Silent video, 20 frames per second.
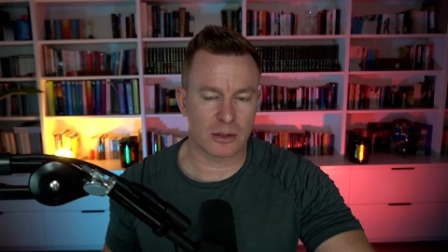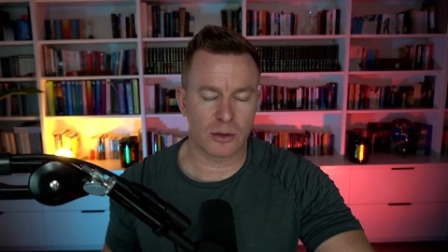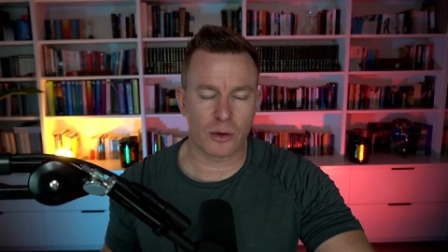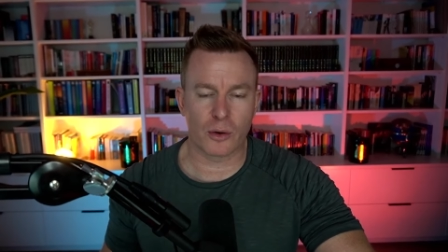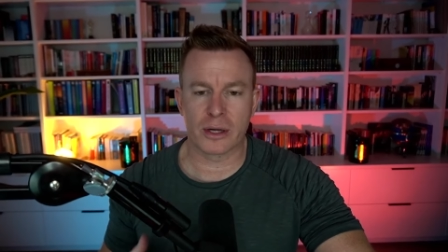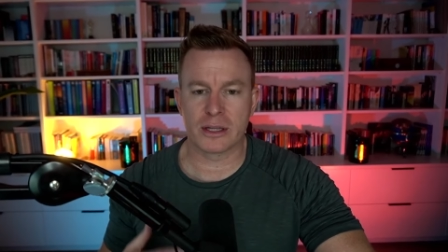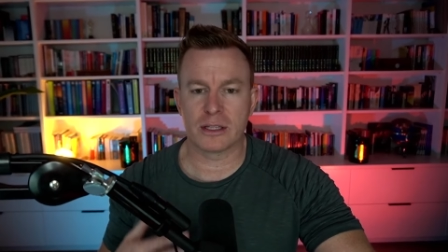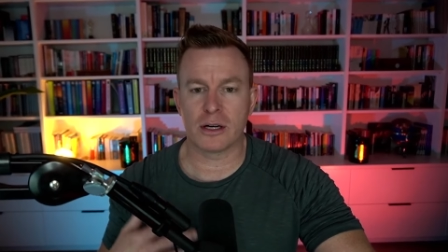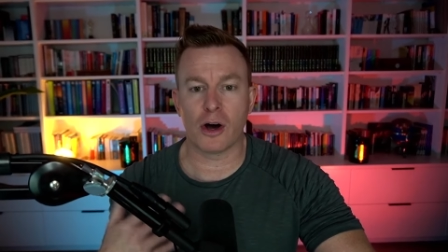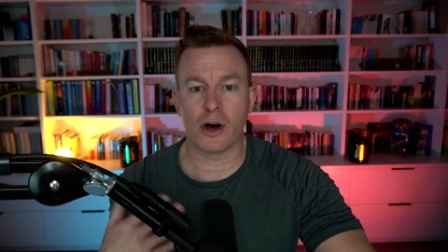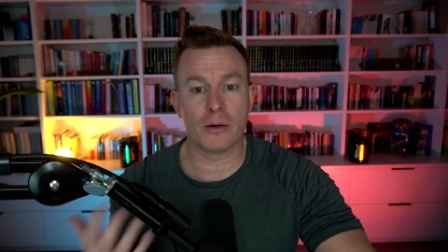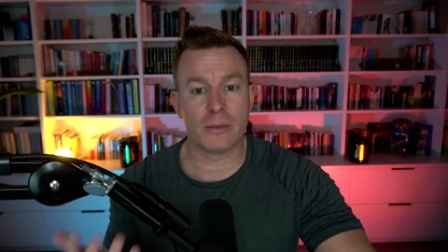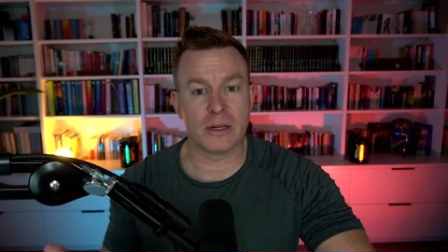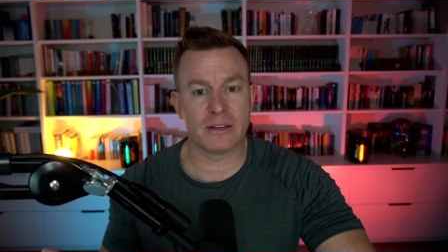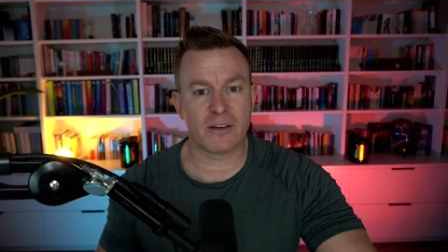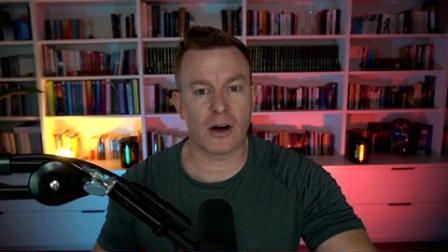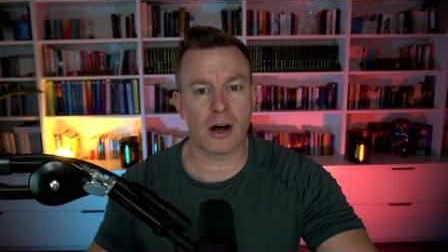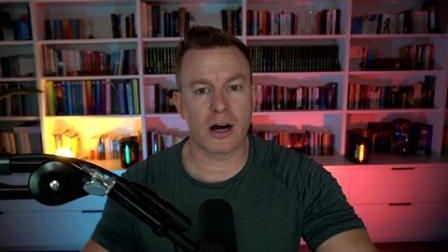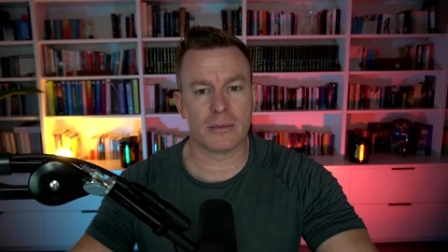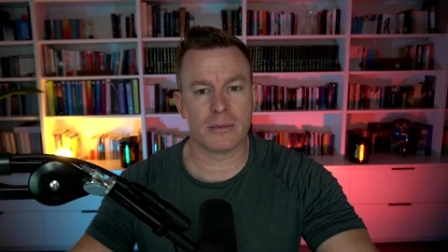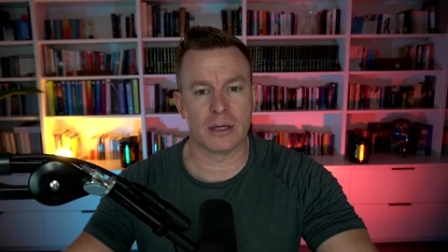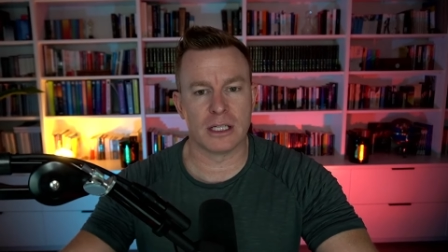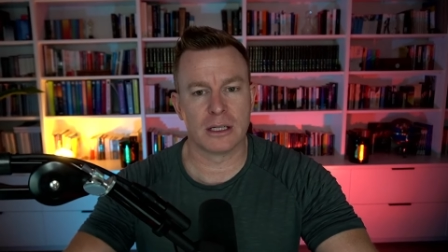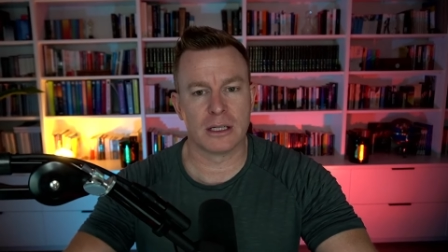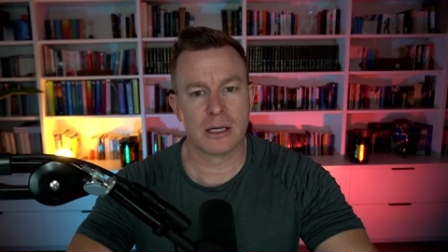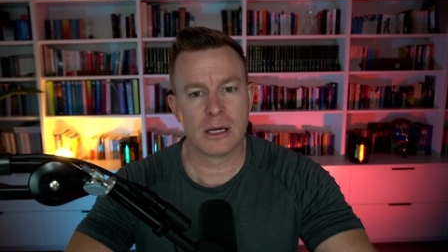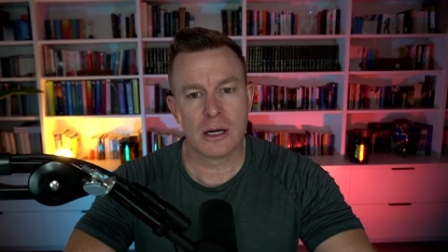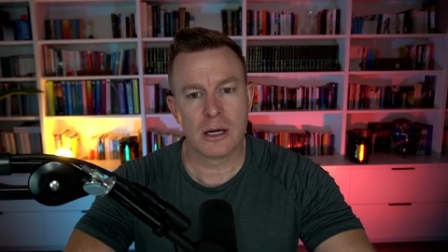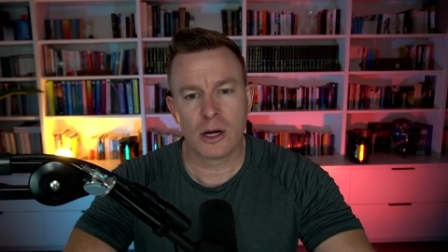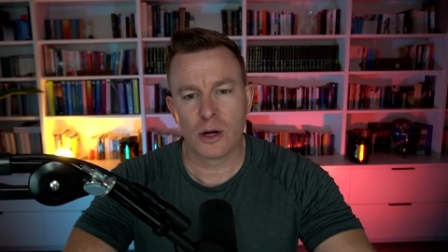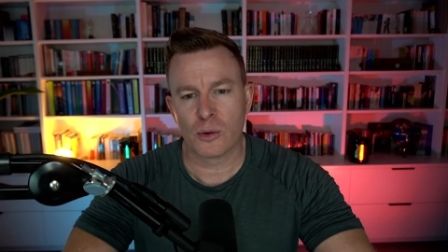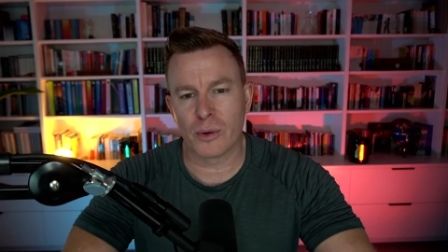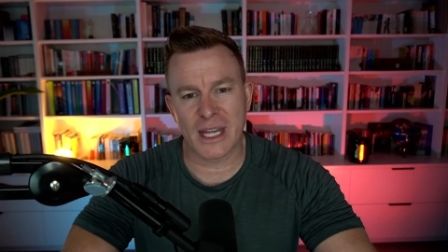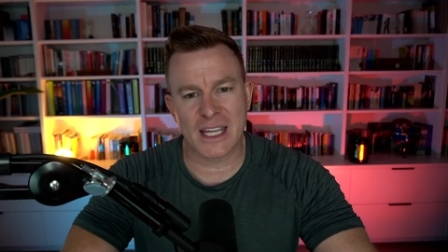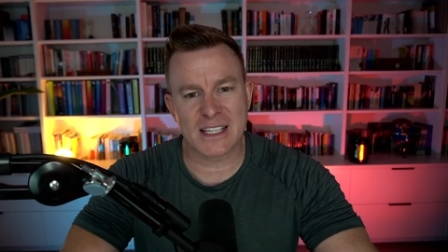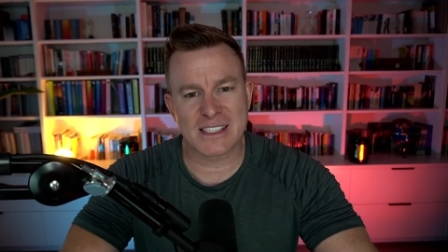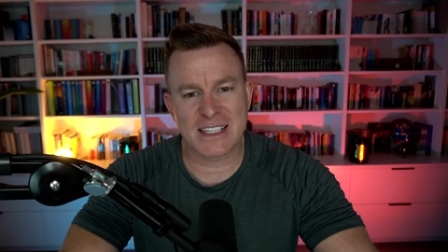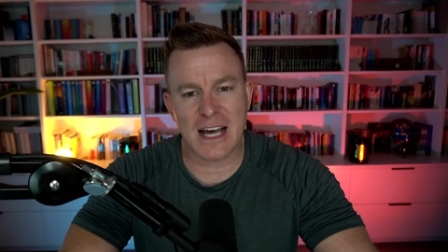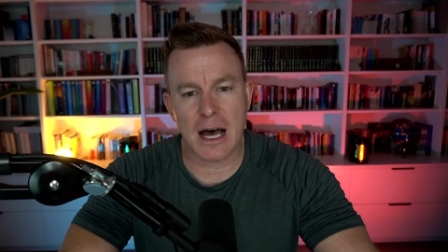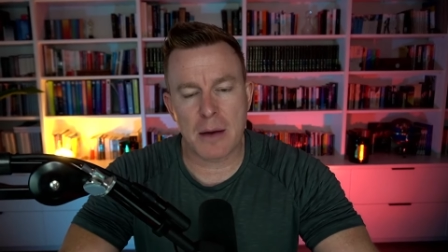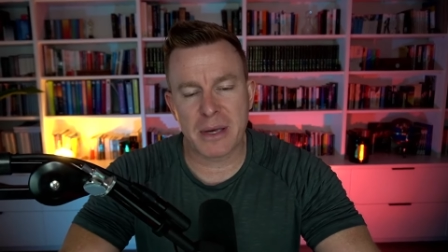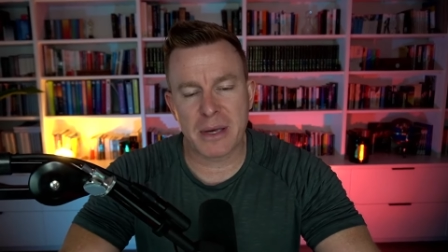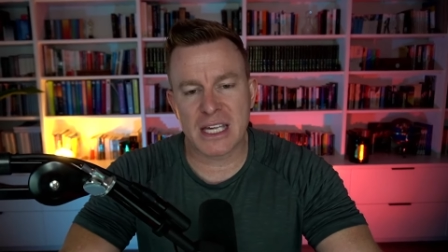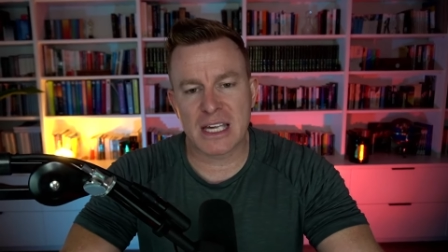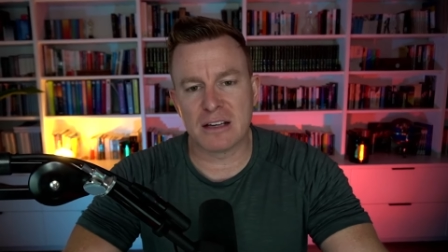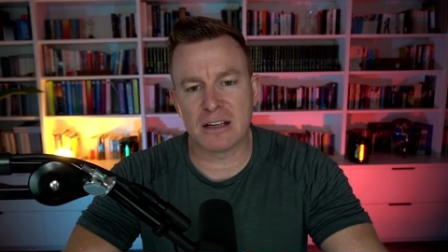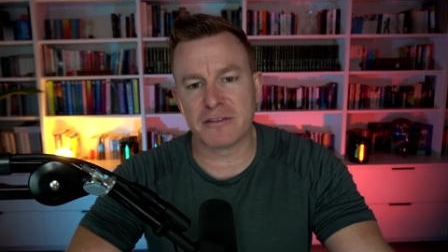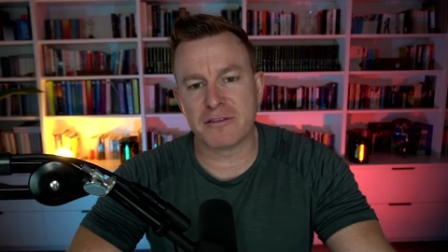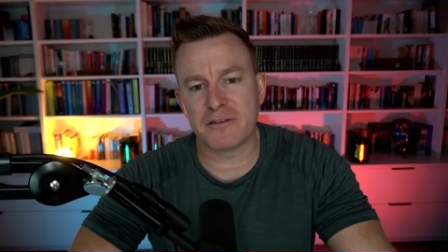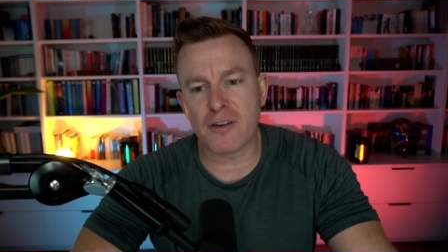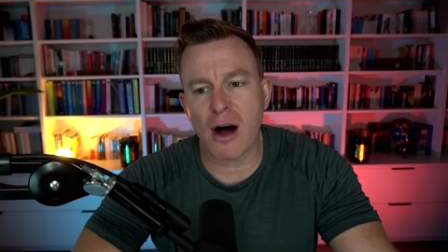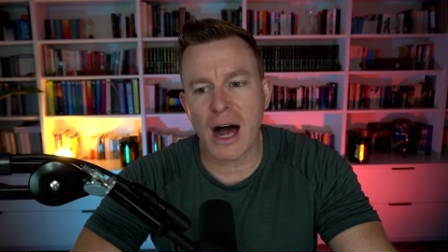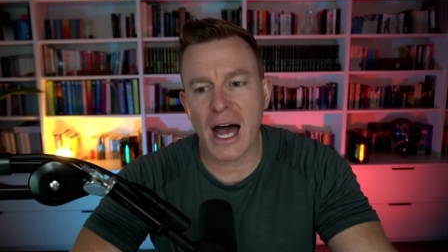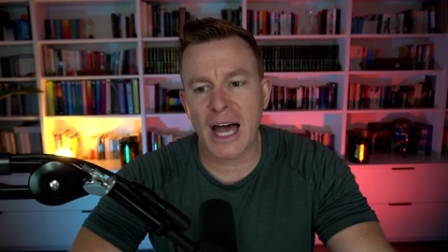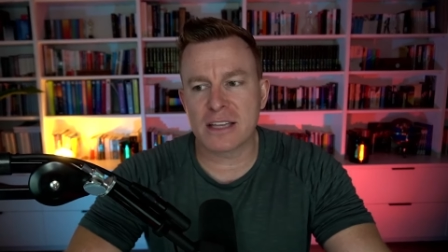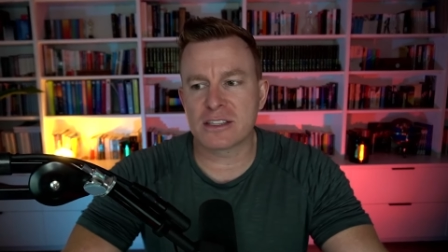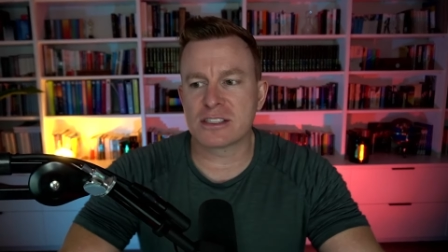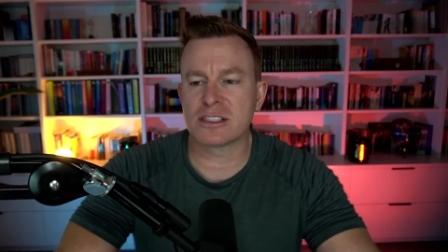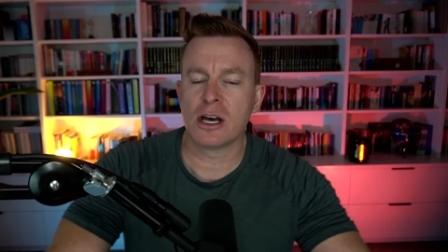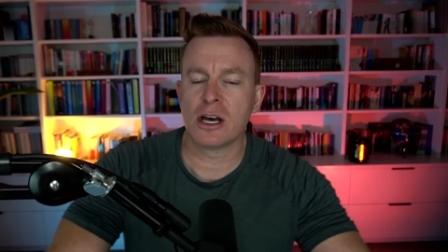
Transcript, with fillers: or in the home environment, where they start picking fights